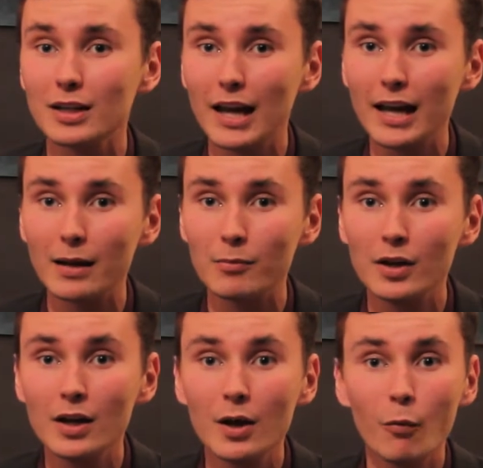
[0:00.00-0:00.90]
a game,
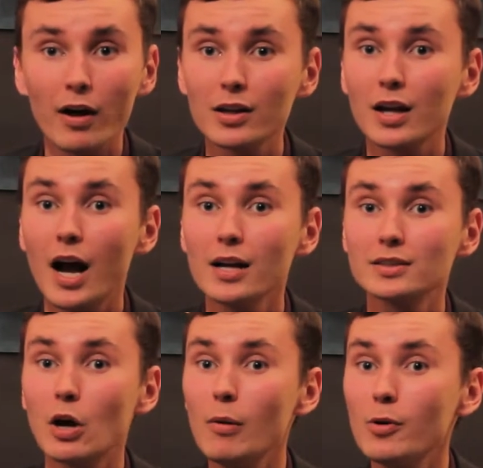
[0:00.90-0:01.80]
while it costs
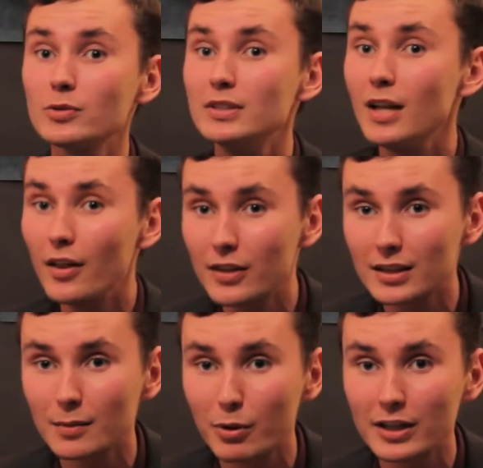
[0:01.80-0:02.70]
almost nothing
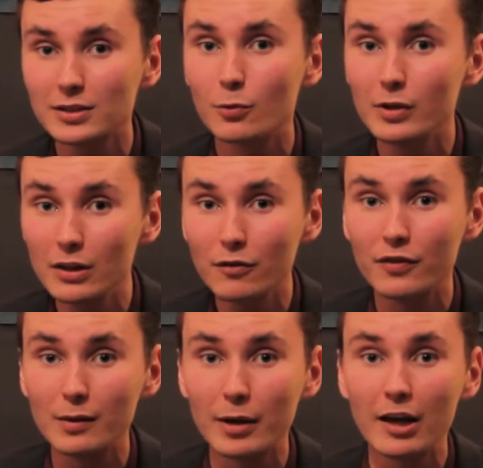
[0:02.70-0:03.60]
to place a real
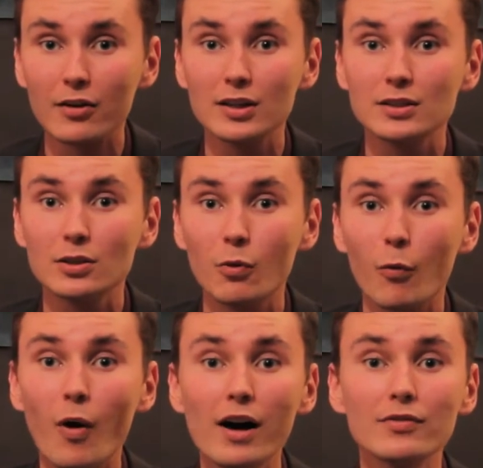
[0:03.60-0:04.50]
female into a
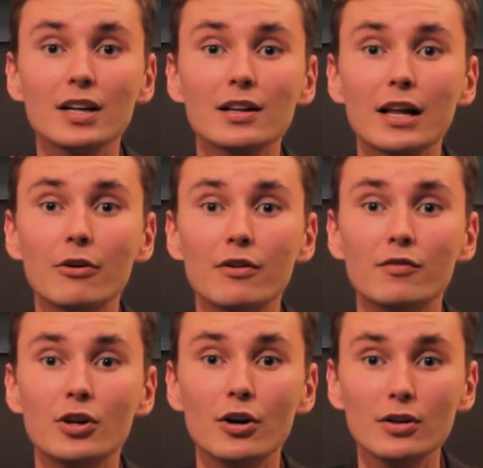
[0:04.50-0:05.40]
wafting cloud of
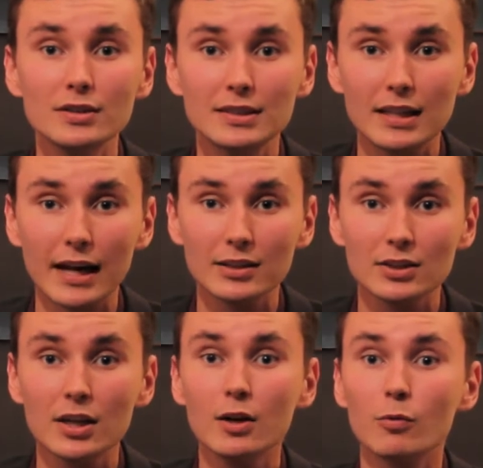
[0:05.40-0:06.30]
nerd
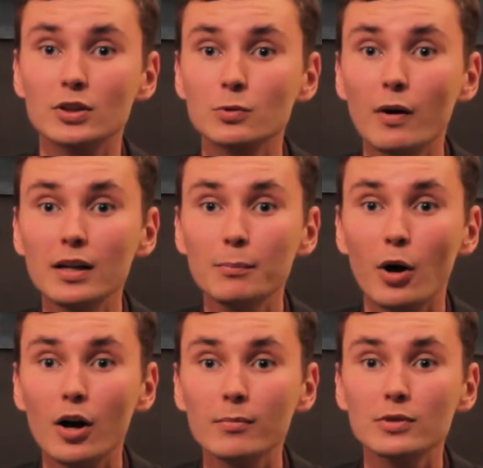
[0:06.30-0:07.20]
stench where
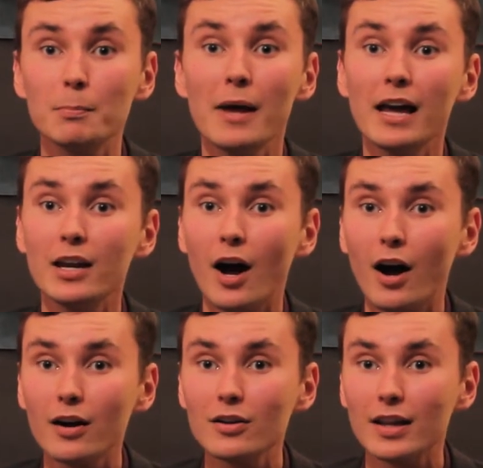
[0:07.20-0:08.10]
sweaty-palmed men
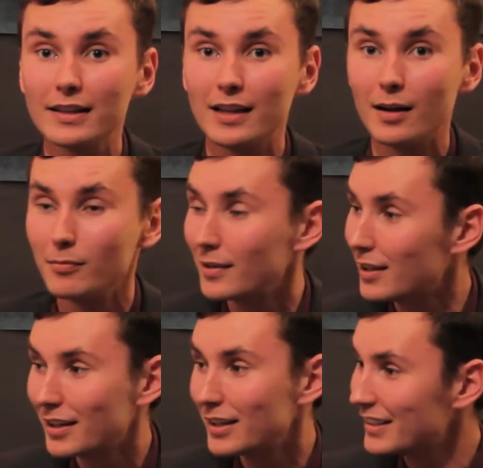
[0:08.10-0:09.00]
ogle at them.
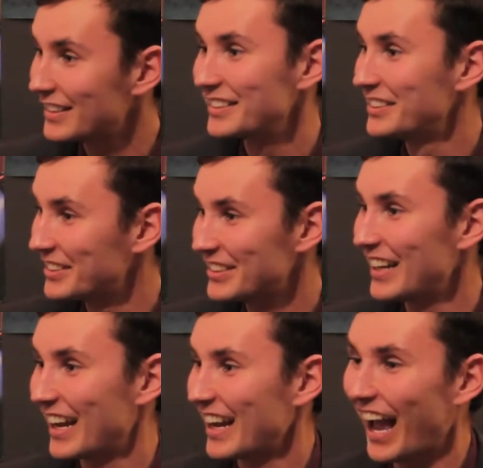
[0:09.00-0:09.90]

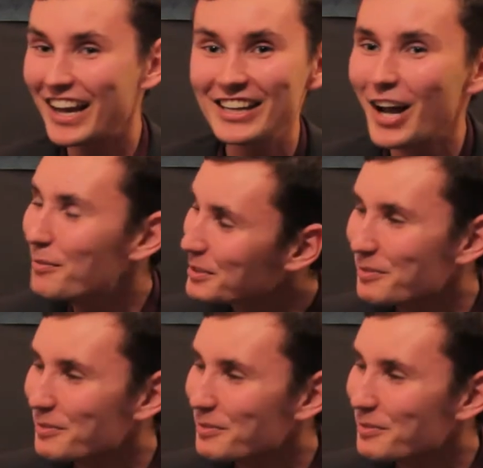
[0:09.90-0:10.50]
Economics